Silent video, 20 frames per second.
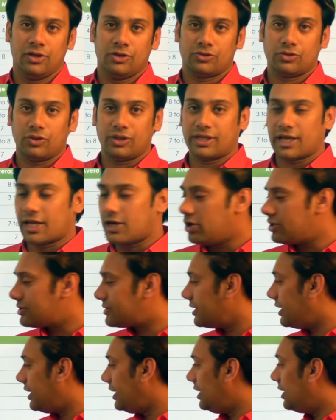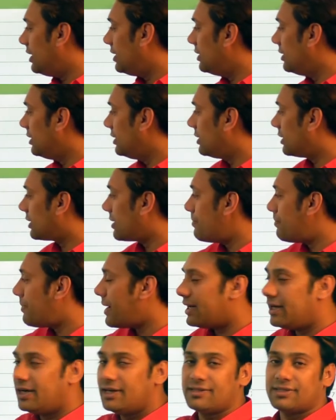So you cannot study
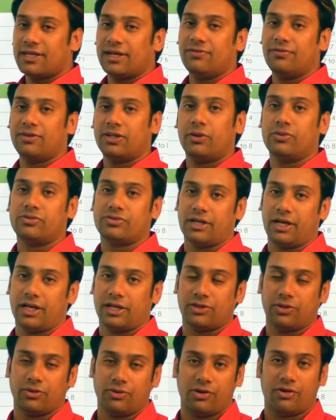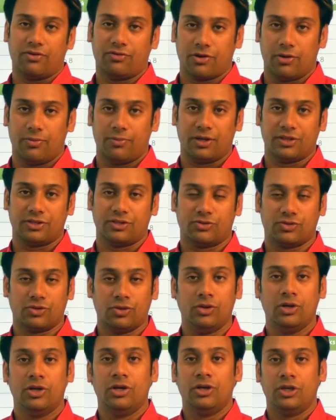compiler design without studying theory of computation.
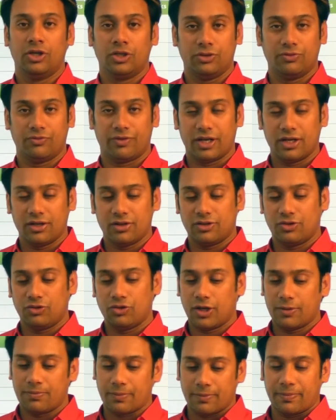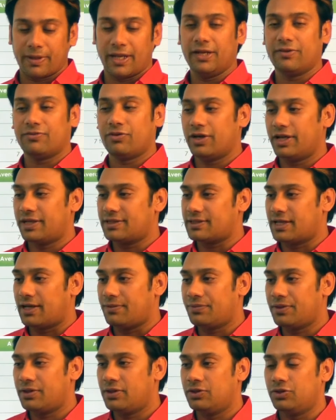So you, when you are preparing for
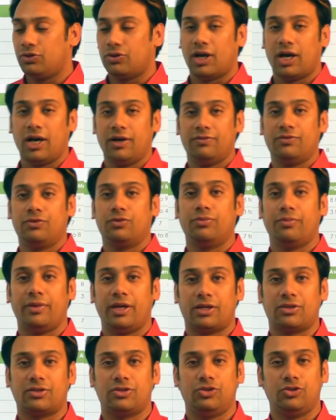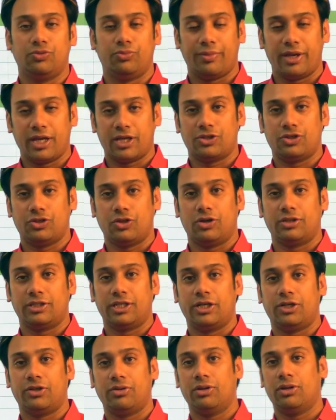exam, you have to make you make sure
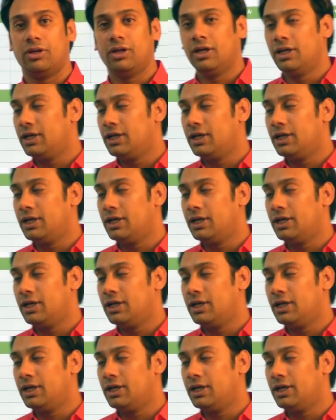that you